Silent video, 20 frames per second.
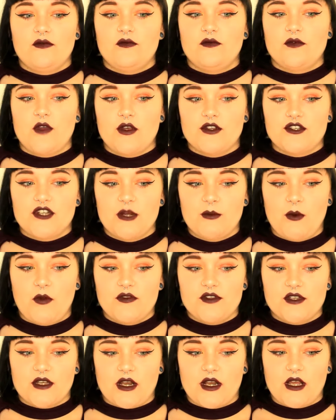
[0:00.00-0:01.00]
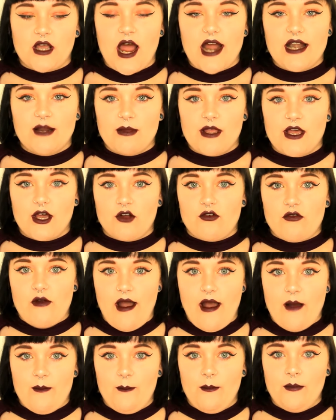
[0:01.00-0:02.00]
those 2 months are going to kind of be a
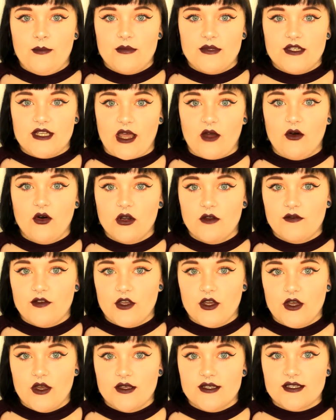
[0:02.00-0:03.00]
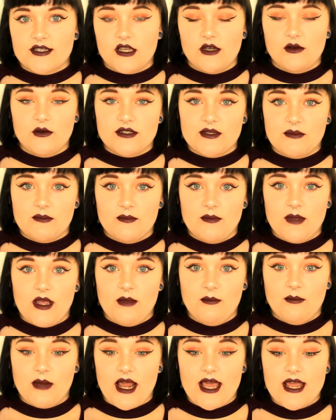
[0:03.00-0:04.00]
cram to get all of your skills
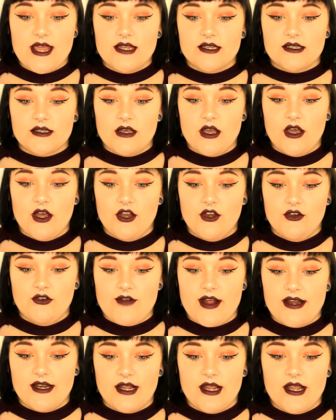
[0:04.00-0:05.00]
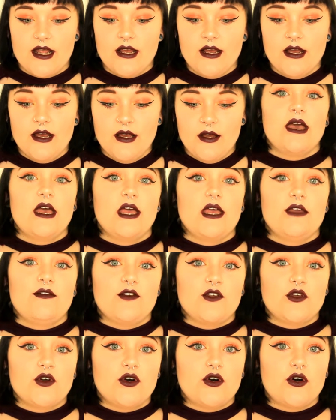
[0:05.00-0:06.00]
in place and ready.
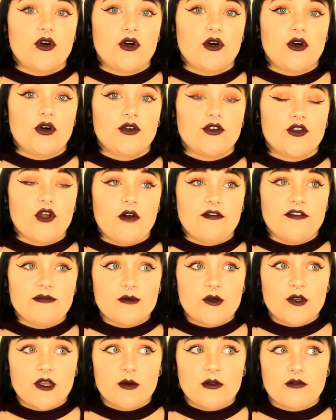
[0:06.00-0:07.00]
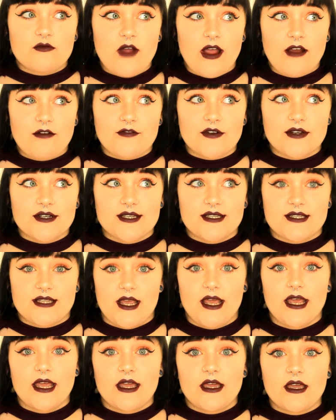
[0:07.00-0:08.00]
If you're not familiar with
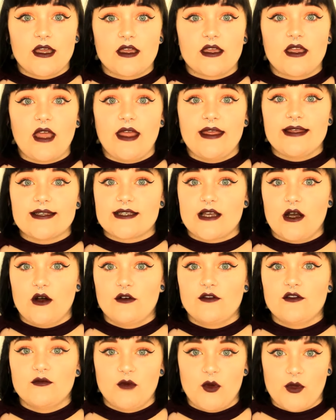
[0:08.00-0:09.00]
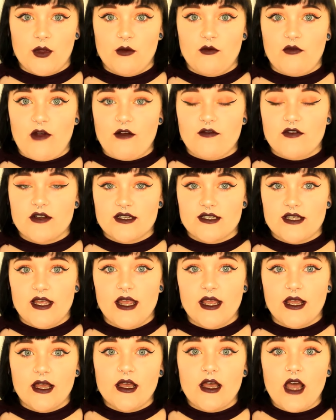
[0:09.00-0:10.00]
referencing, get yourself familiar with
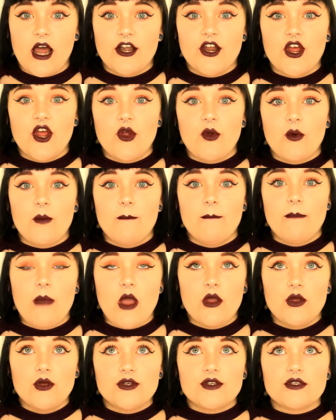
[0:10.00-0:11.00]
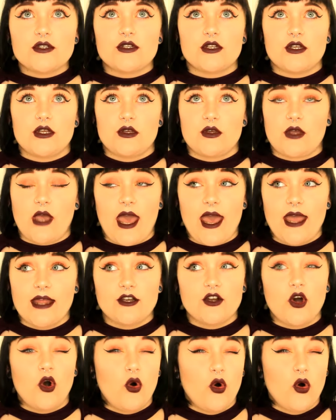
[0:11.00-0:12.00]
referencing. I know most UK,
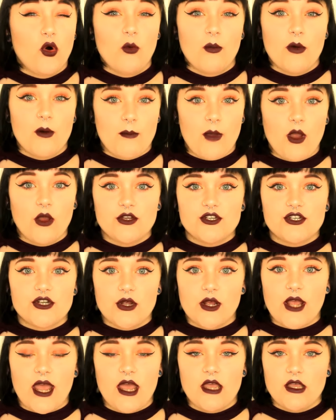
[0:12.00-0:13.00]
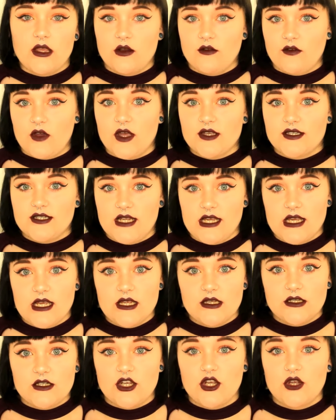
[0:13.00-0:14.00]
not all, but most UK
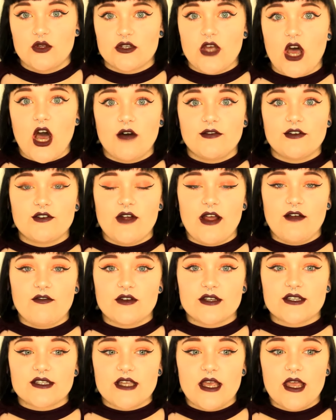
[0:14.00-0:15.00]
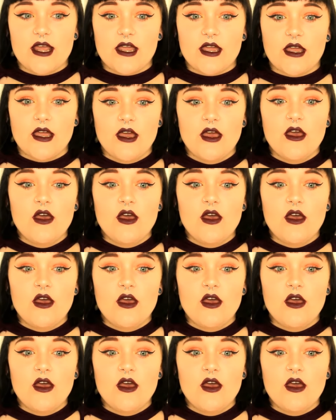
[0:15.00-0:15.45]
universities use Harvard referencing,